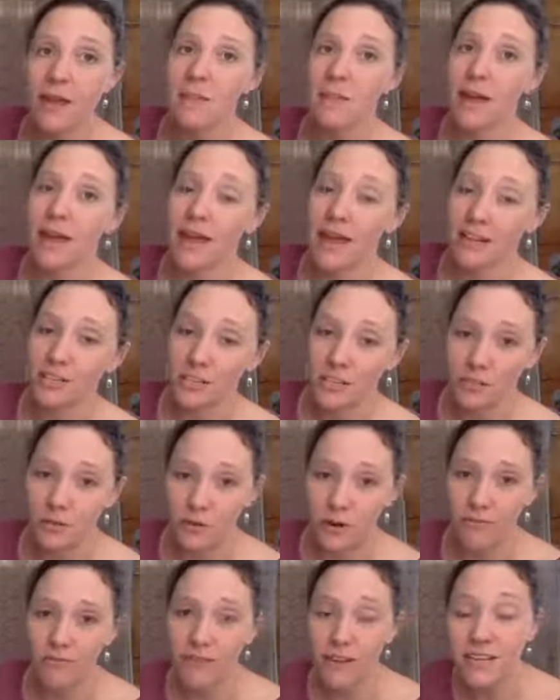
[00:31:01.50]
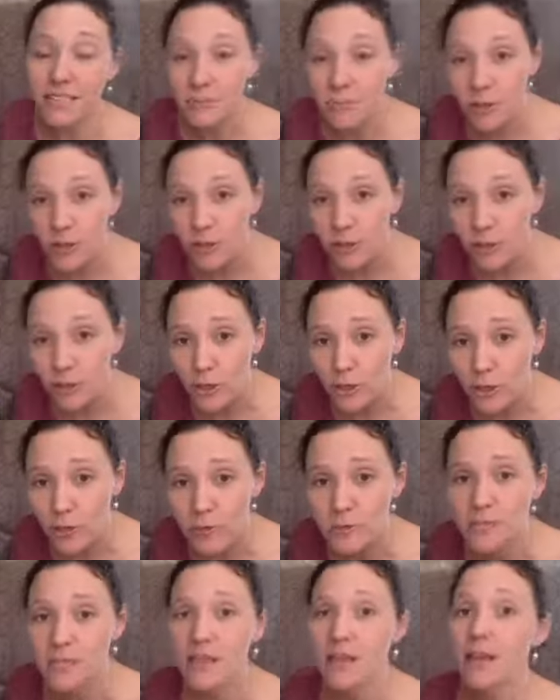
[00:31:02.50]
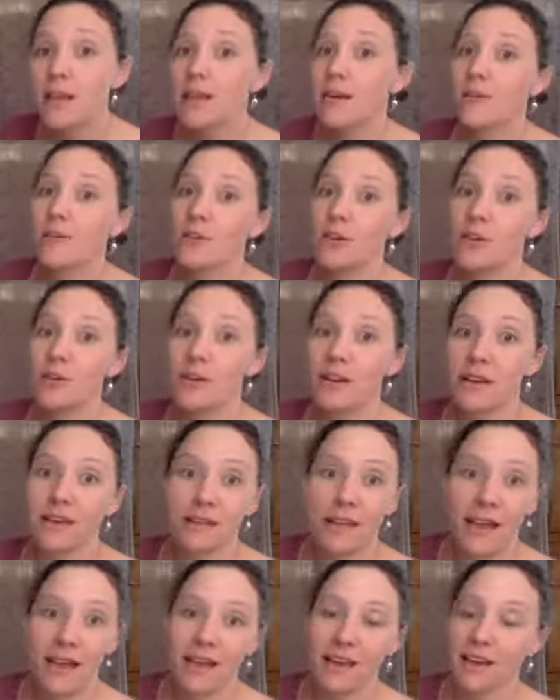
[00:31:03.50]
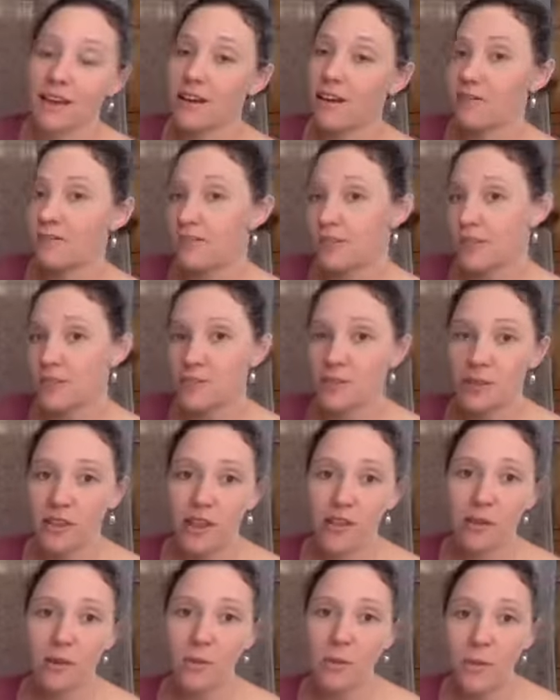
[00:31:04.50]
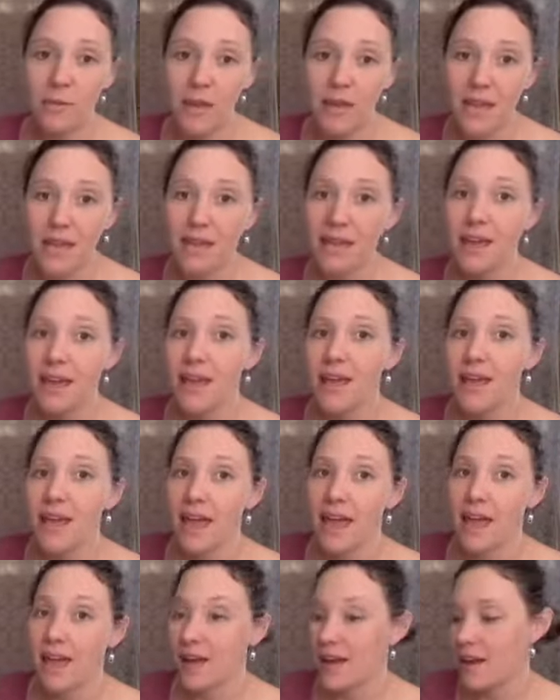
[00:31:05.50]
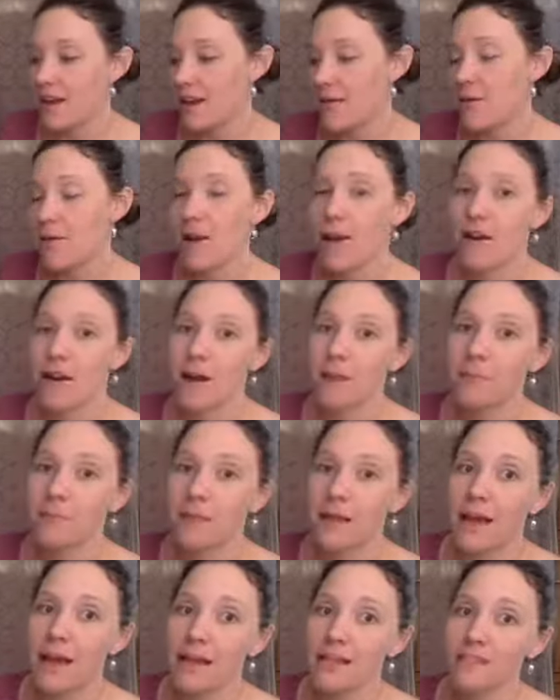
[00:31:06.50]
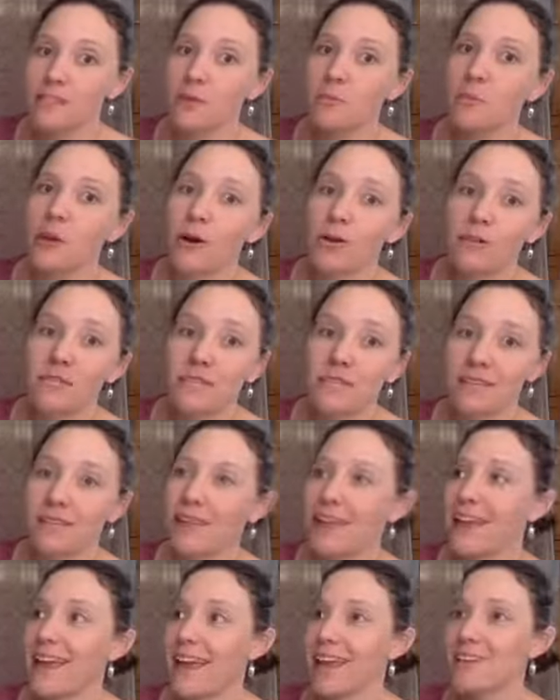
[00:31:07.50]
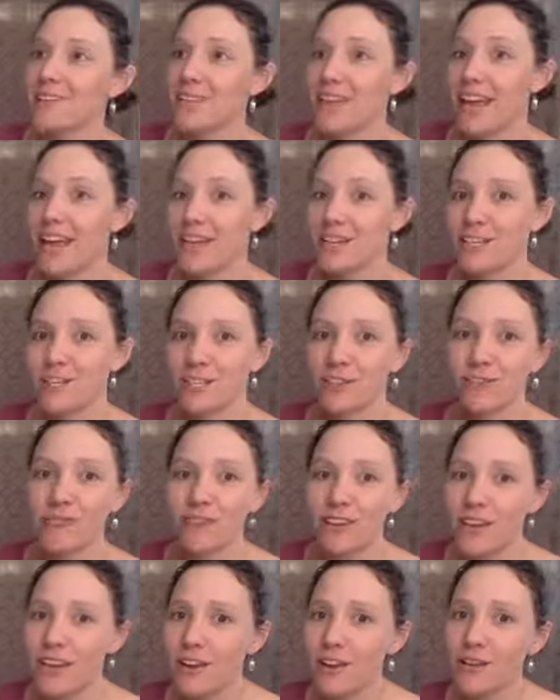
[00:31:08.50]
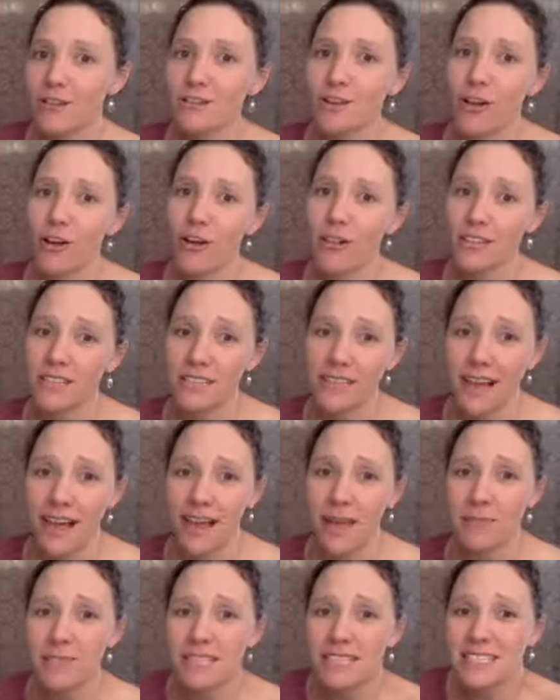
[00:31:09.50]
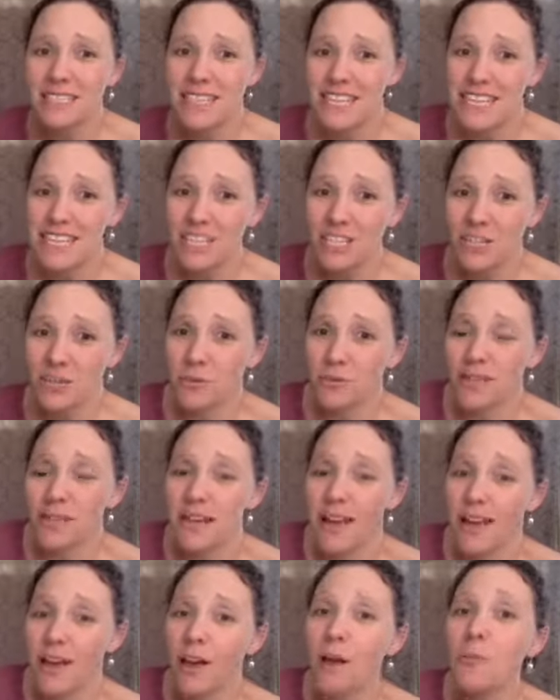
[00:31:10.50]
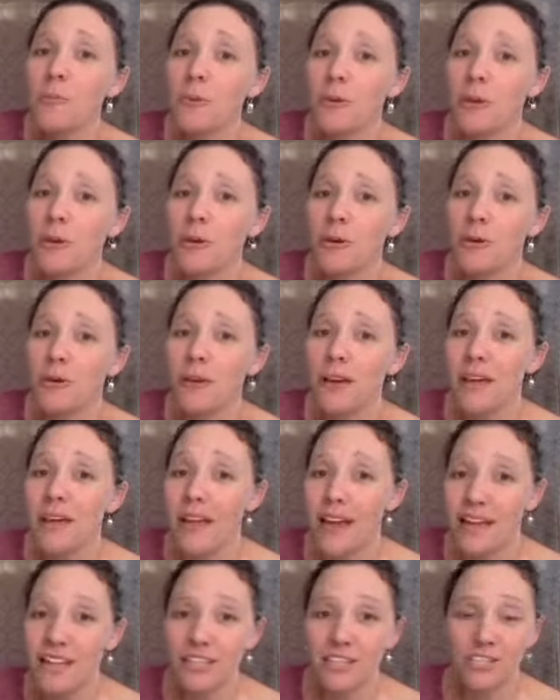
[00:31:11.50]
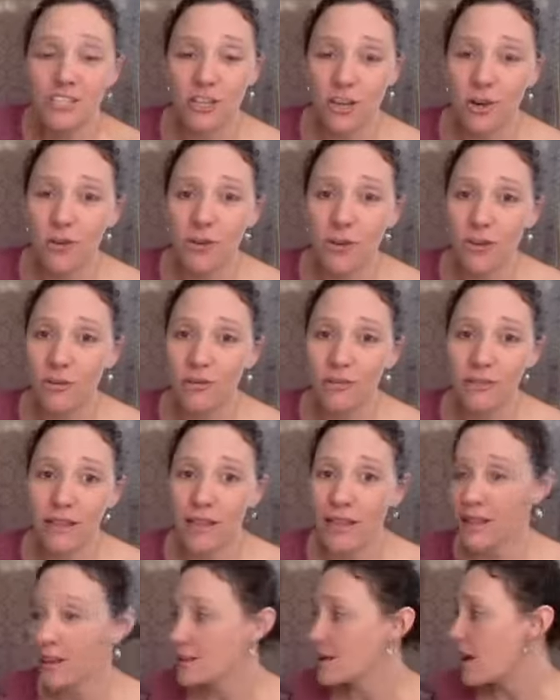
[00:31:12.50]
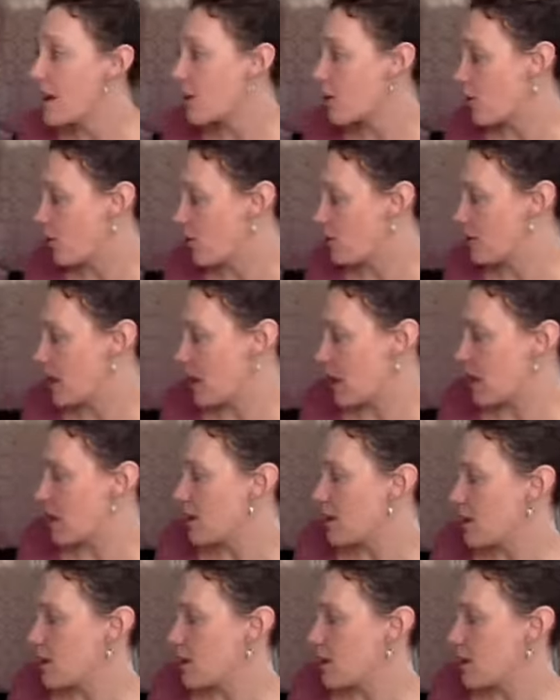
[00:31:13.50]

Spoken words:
I add you to our Facebook groups where you can like converse with other women, and our uplines are posting like educational videos all the time to teach you and to help you and to show you like not only